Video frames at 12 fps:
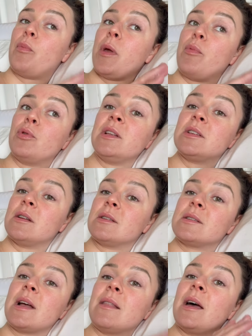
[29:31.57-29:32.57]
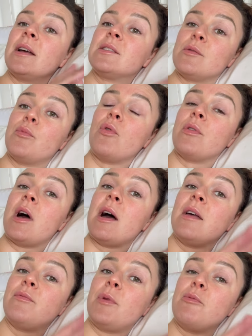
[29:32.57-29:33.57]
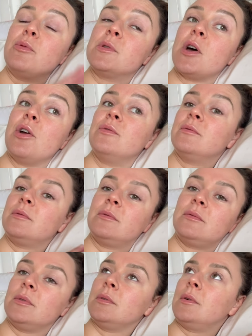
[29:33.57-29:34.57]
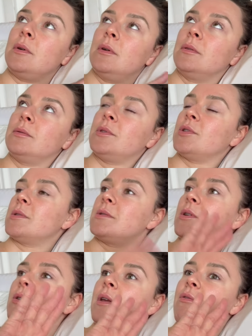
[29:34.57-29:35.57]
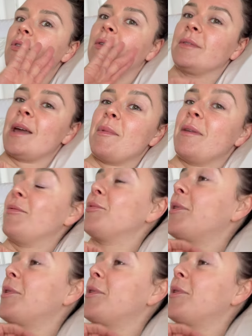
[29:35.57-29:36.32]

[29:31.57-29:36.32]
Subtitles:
People need to understand that and support that. If people don't, oh, just don't even get me